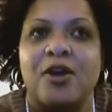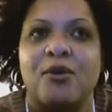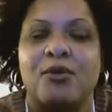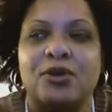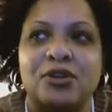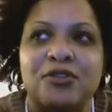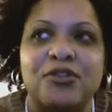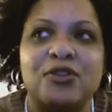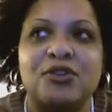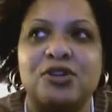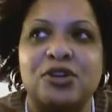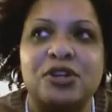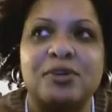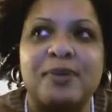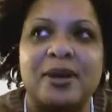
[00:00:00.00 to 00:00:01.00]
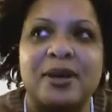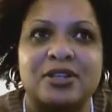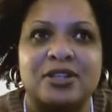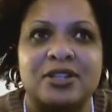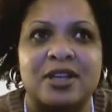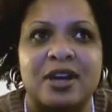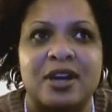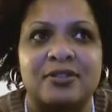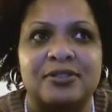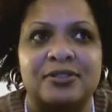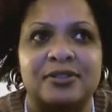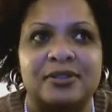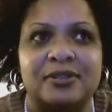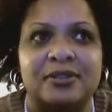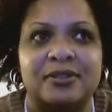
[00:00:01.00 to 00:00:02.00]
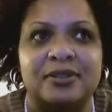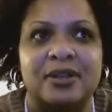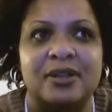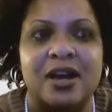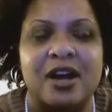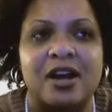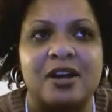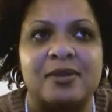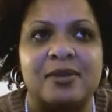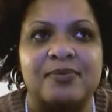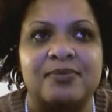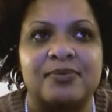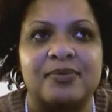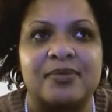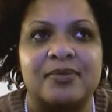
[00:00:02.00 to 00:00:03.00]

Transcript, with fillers: when you feel good about yourself um,